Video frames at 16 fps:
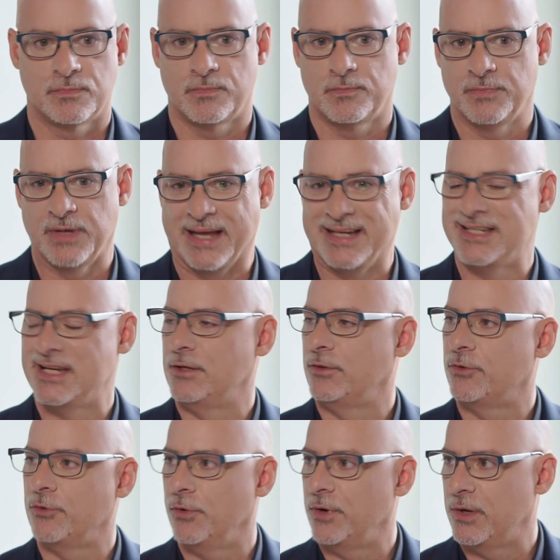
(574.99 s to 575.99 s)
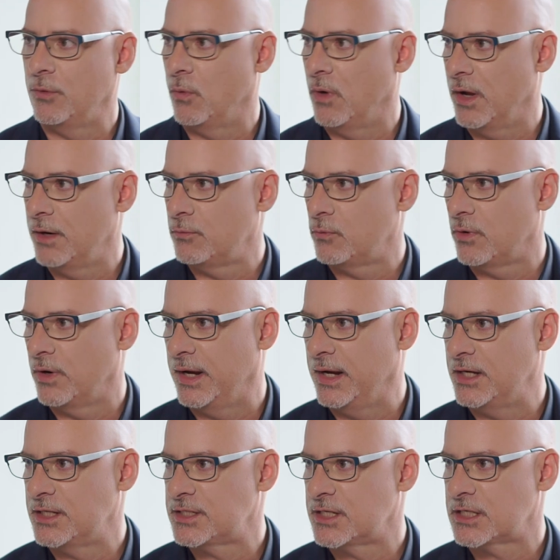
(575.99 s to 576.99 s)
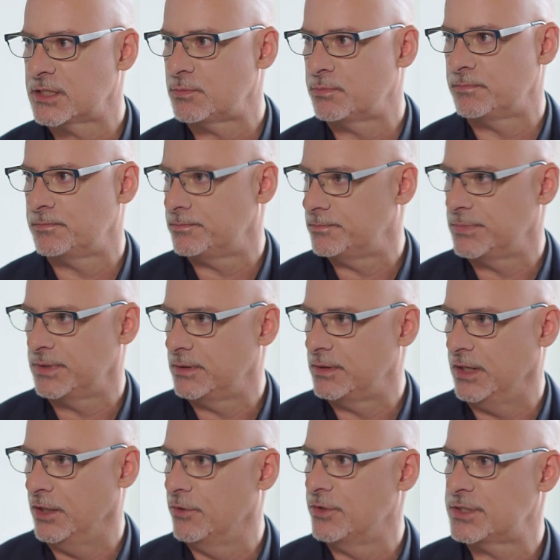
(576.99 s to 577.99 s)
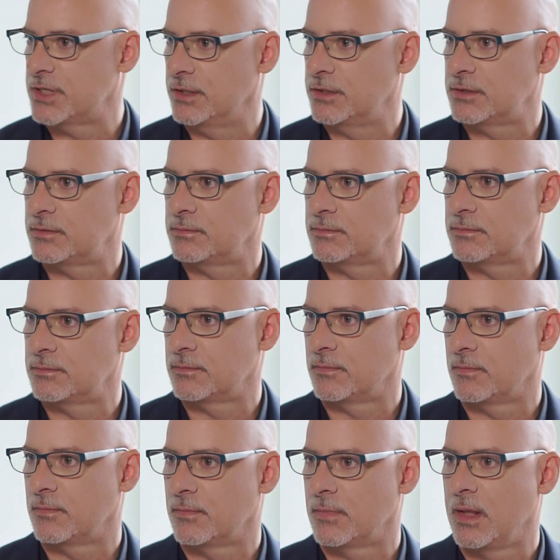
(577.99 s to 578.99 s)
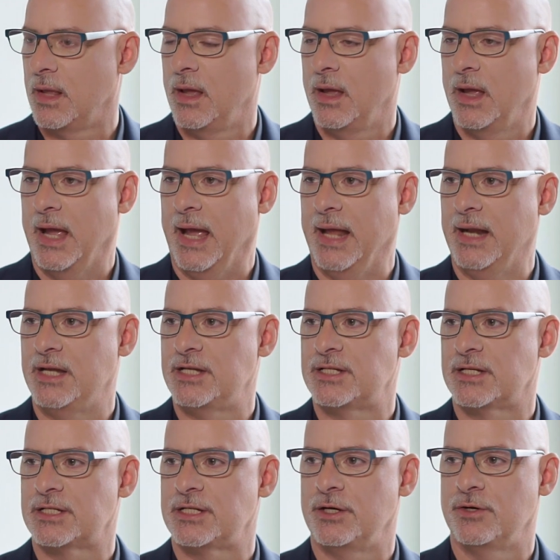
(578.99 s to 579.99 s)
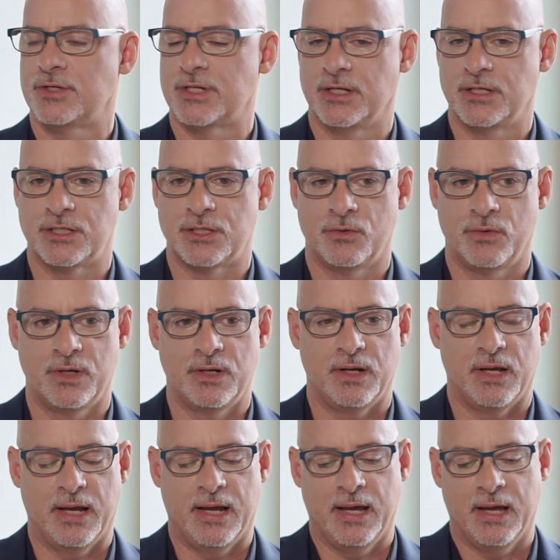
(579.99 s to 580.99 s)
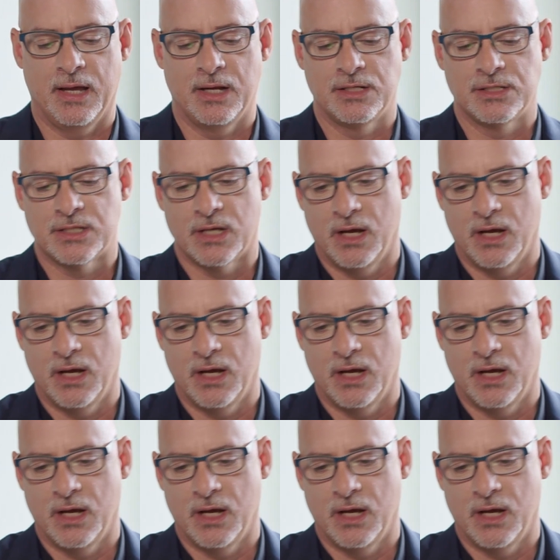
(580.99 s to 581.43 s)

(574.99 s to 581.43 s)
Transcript: 1931. We're 86 years. 86 years into it, and